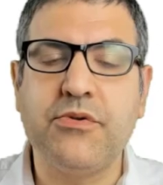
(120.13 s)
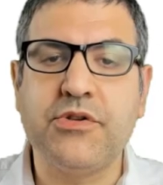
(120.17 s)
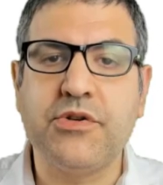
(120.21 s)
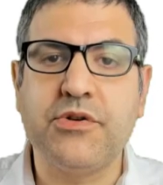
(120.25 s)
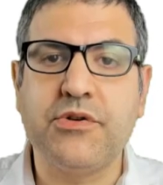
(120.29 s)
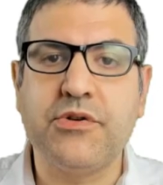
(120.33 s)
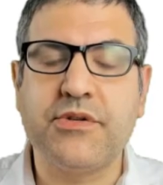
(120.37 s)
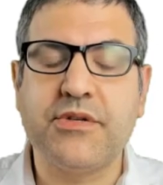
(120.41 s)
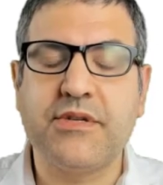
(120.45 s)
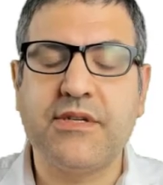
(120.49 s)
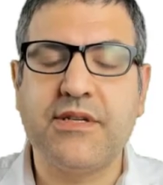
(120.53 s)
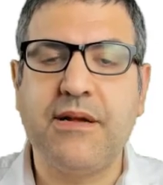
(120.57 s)

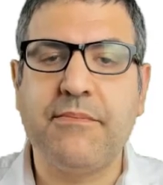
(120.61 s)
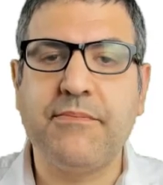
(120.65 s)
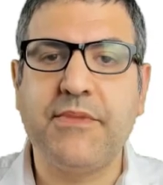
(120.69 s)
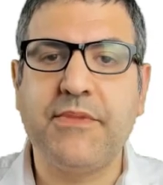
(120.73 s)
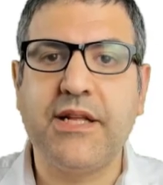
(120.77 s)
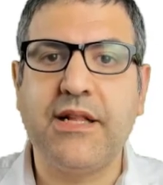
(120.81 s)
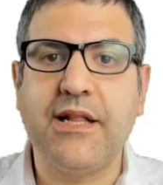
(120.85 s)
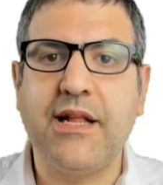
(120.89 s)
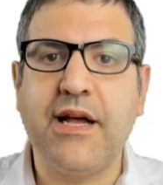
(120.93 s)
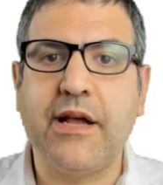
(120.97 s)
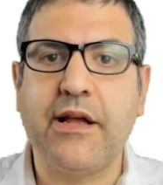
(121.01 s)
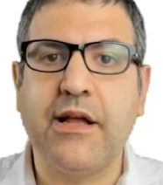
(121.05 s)
users
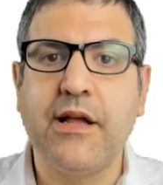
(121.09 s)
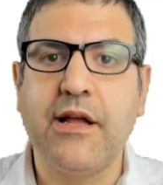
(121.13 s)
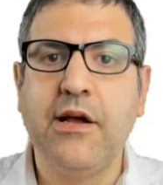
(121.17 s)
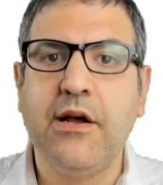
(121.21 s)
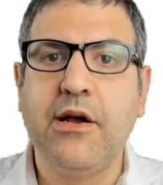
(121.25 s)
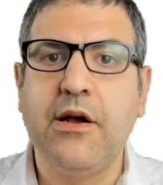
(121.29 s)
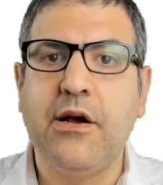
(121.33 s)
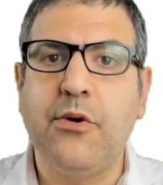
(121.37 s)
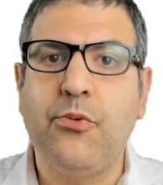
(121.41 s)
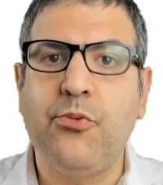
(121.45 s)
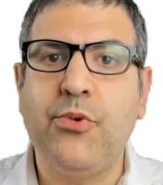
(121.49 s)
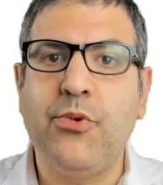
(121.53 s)
something like
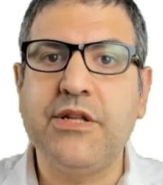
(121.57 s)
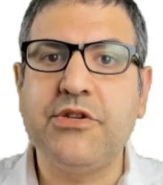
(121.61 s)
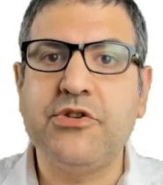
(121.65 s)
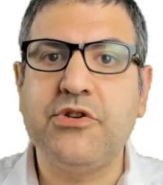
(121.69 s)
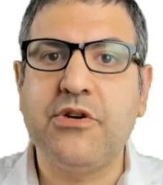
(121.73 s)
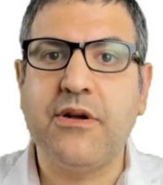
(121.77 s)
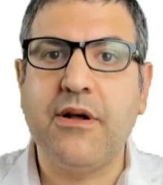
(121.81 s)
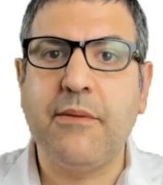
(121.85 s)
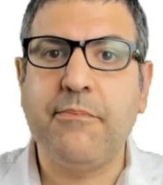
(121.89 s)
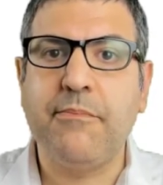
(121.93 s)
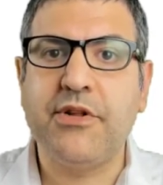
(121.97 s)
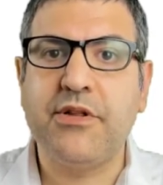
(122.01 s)
1
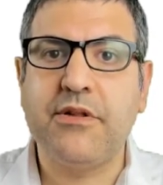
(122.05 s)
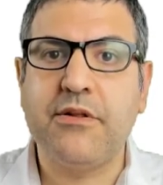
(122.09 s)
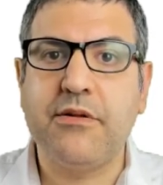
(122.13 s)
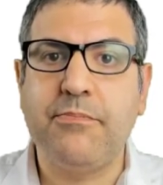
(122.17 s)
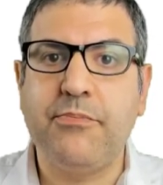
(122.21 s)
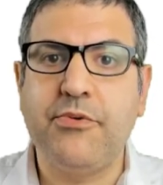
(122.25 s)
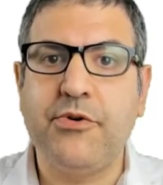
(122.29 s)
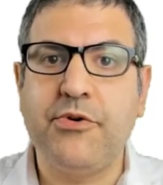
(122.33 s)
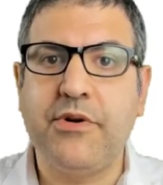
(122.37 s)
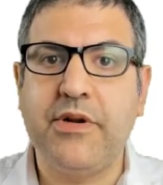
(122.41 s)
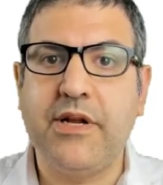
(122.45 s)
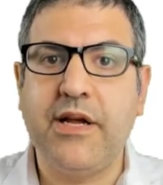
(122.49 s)
gigabit
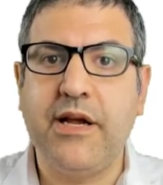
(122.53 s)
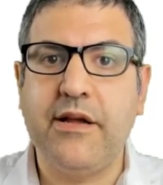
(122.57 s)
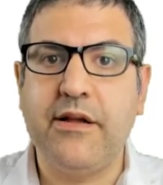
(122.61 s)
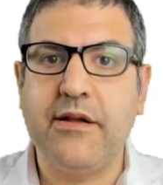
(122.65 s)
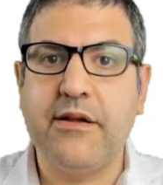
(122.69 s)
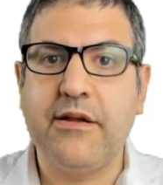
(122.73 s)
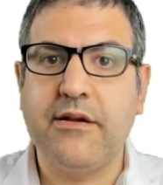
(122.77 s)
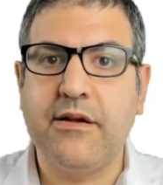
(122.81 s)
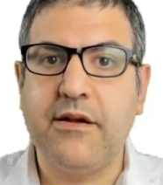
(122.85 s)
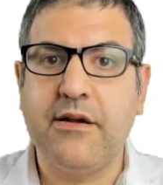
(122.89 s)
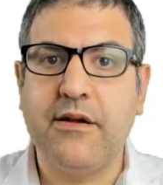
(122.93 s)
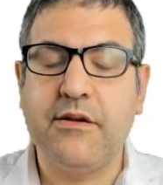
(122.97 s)
per day,
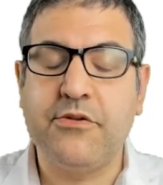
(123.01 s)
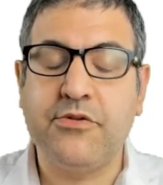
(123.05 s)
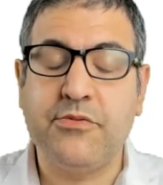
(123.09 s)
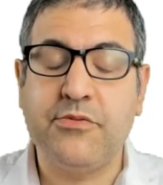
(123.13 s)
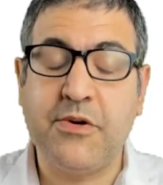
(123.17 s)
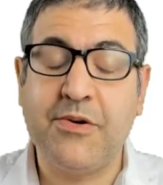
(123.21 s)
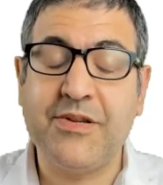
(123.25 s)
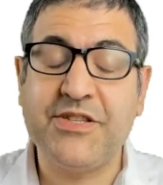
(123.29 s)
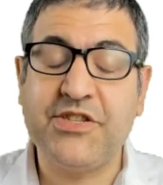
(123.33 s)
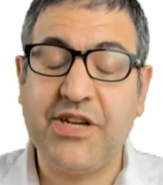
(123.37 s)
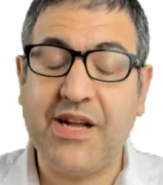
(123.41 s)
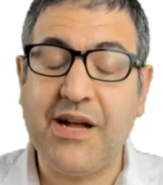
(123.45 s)

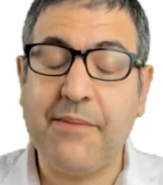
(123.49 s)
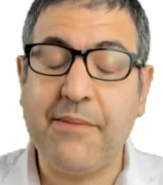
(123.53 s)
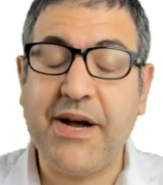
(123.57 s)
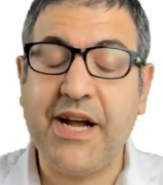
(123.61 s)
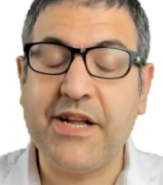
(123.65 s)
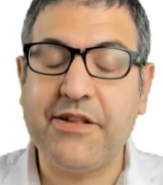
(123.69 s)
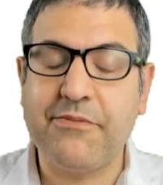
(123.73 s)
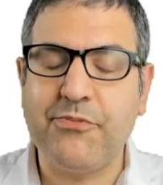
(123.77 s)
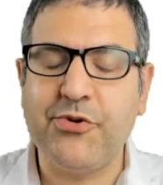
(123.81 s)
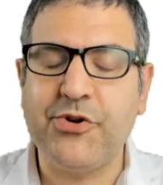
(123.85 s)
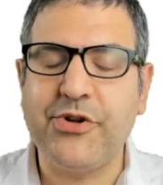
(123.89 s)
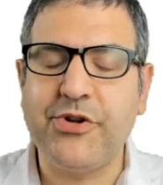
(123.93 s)
1
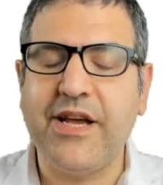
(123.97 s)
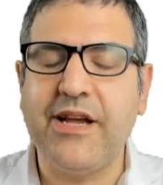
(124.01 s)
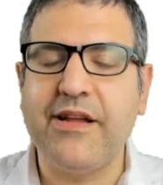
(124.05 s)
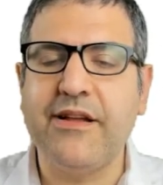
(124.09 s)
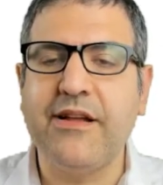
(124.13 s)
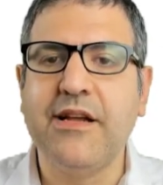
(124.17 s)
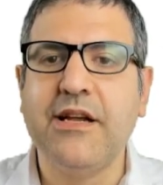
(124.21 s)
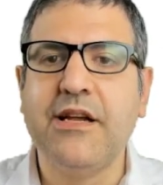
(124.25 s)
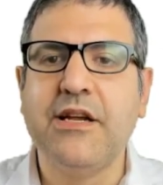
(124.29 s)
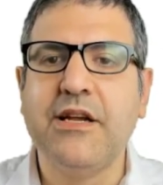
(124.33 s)
gigabyte per day.